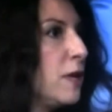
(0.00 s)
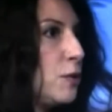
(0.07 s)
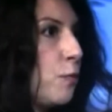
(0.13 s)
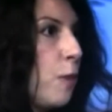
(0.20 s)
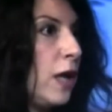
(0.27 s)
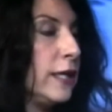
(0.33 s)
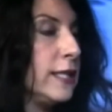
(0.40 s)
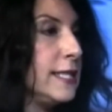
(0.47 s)

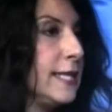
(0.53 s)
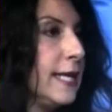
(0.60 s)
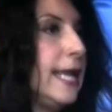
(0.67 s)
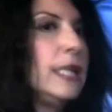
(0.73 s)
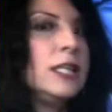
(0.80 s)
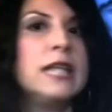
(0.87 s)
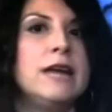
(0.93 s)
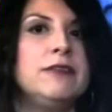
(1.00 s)
metropolitan
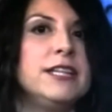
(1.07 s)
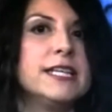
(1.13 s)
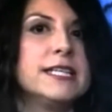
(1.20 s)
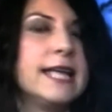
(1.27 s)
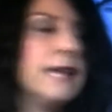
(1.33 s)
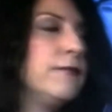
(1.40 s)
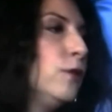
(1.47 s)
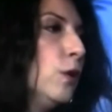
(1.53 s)
city left in the
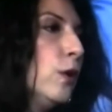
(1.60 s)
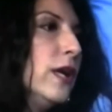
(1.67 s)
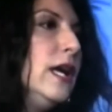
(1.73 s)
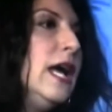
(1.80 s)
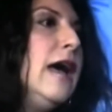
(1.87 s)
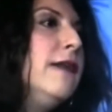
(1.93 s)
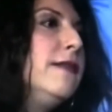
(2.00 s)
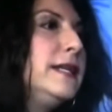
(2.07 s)
state of Florida